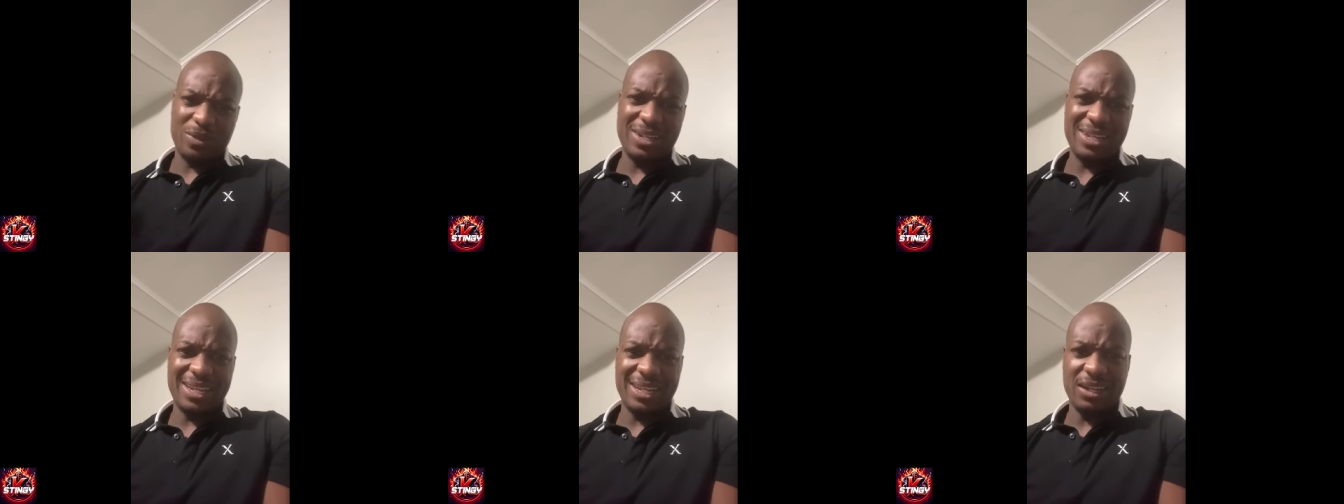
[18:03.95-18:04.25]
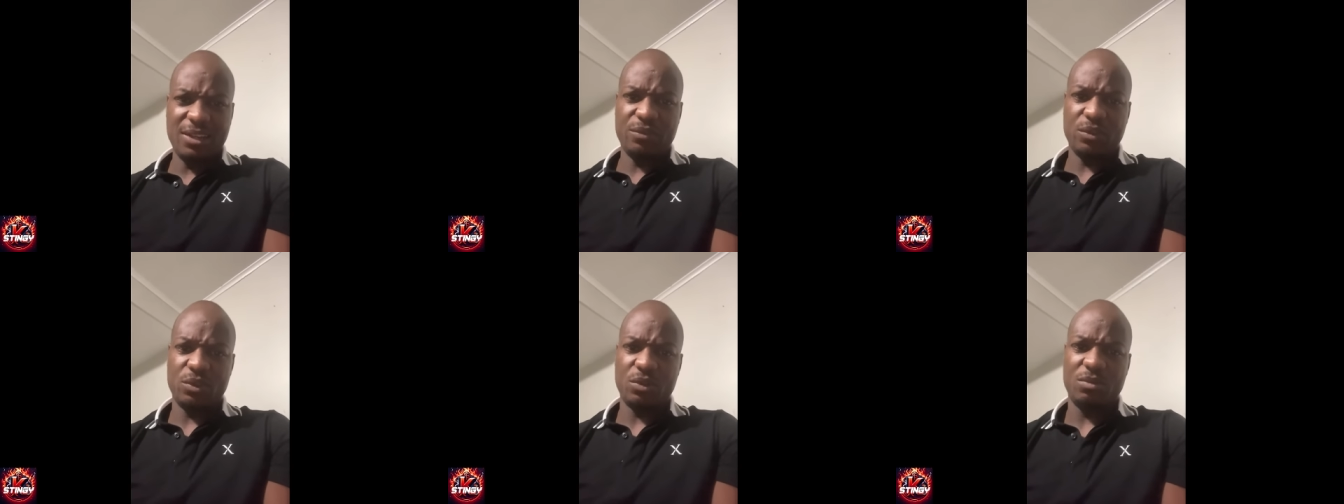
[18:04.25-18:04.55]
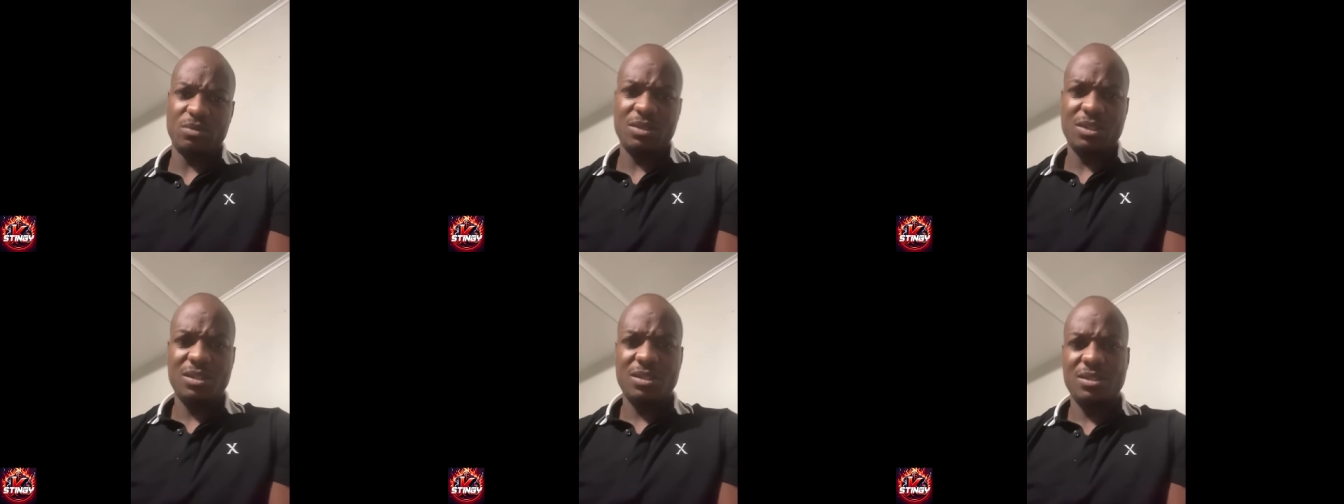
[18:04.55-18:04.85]
interview.
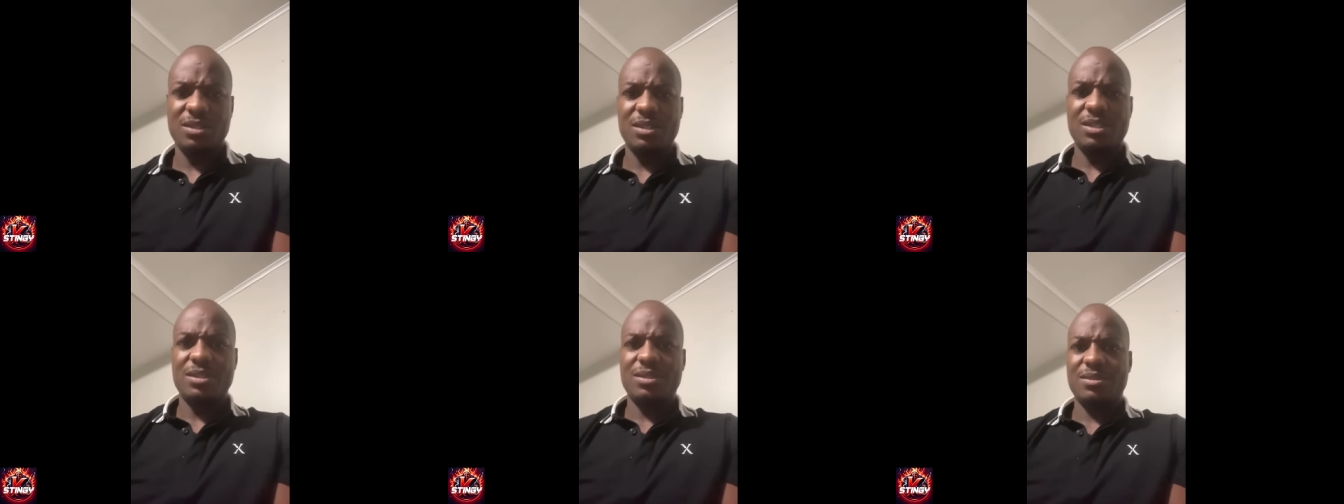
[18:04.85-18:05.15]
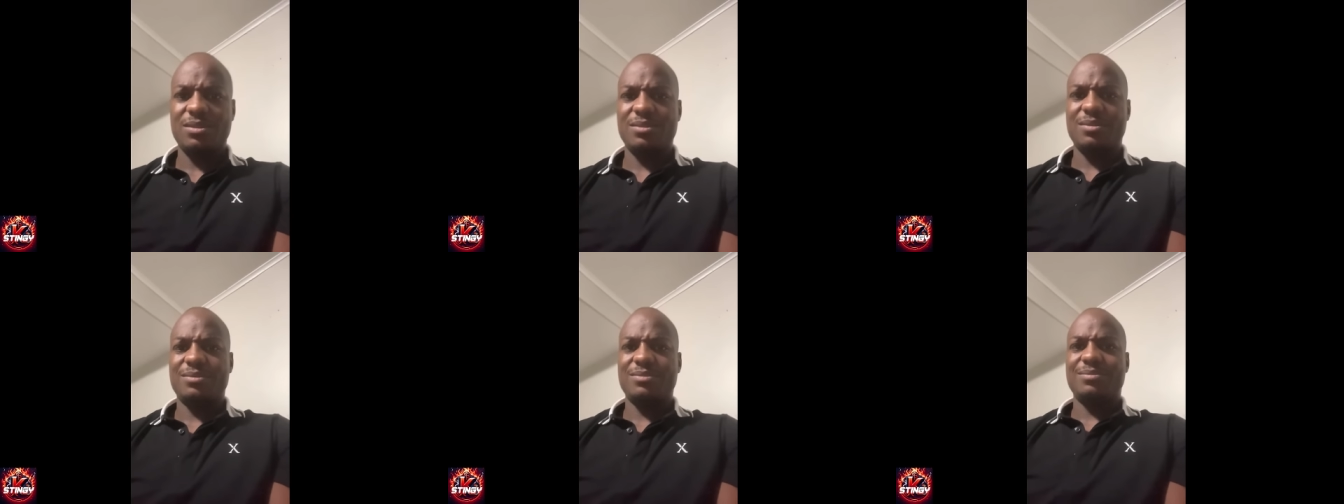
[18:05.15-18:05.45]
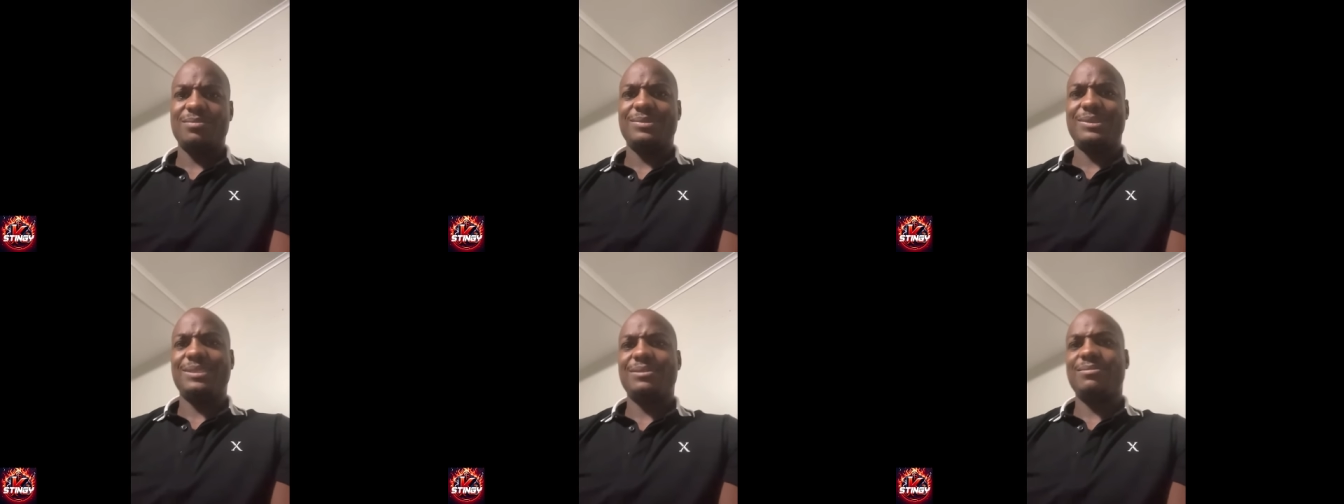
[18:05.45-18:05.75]

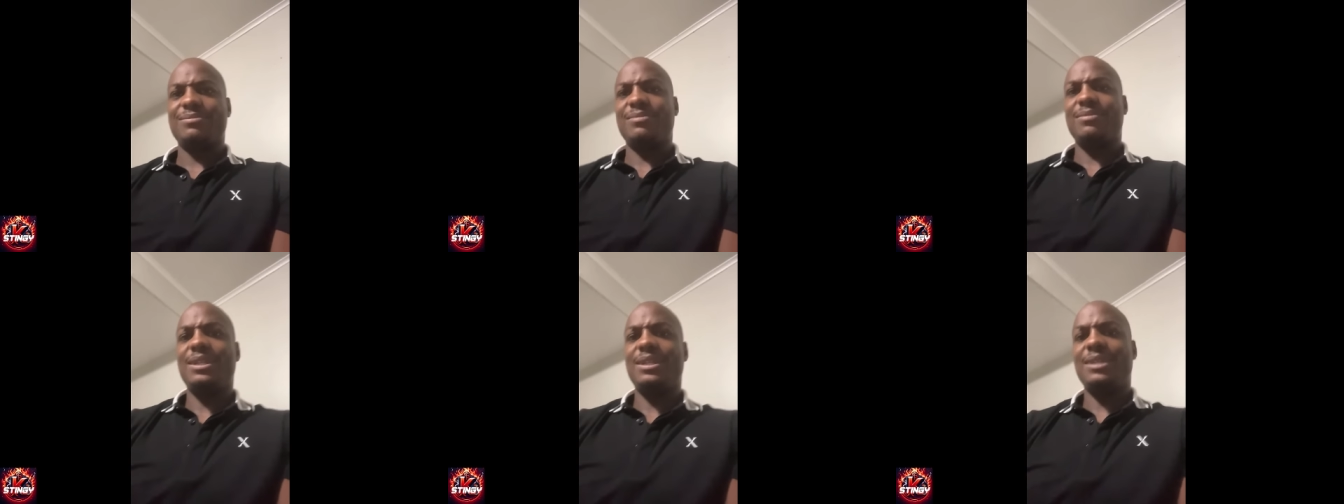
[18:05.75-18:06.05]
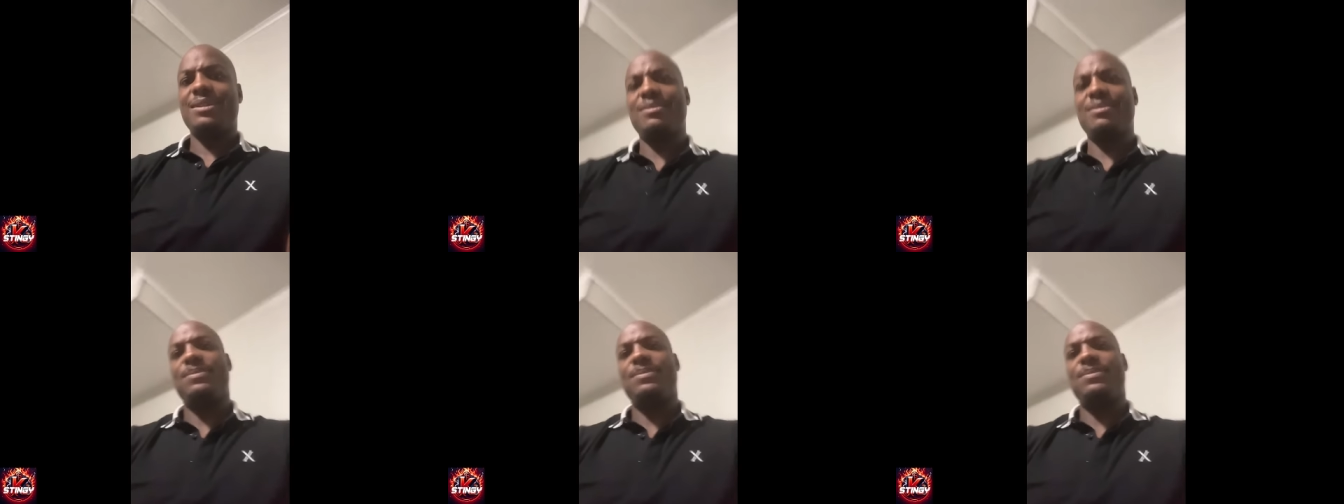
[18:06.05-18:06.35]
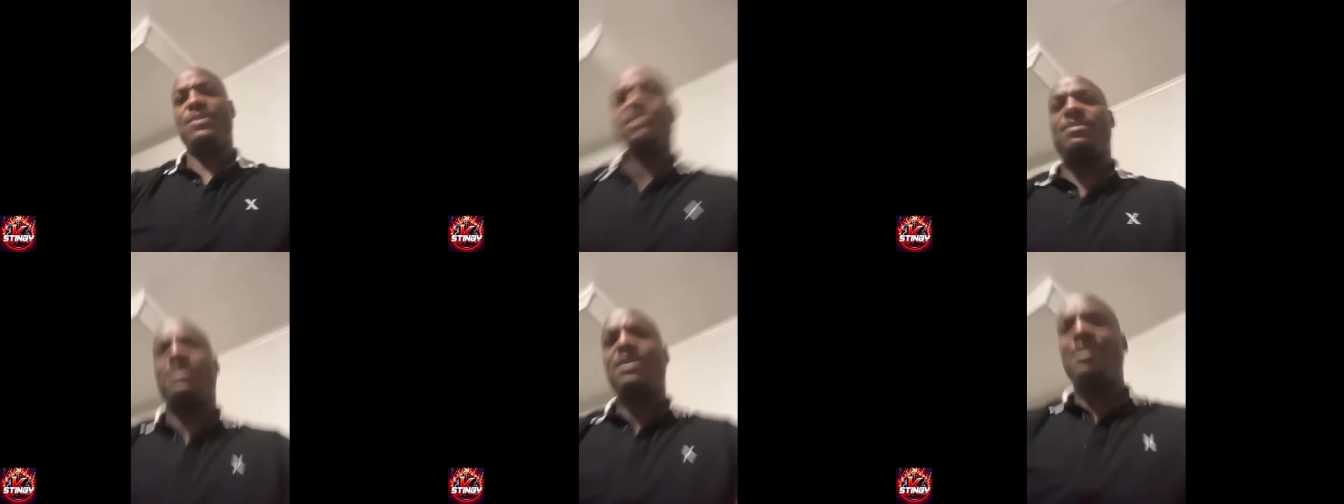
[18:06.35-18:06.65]
Man, come
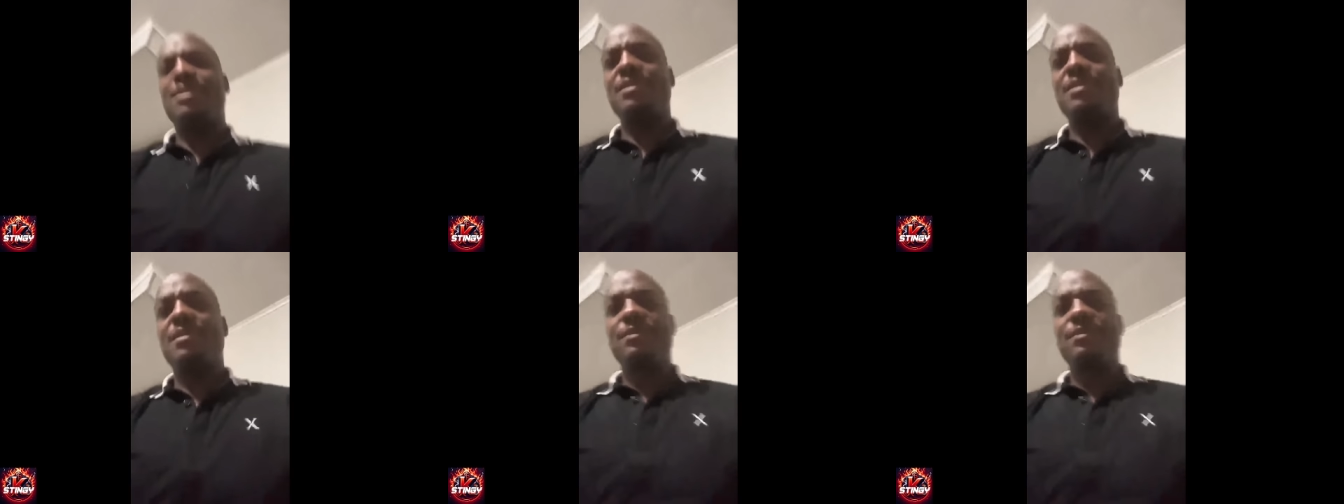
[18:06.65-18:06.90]
on.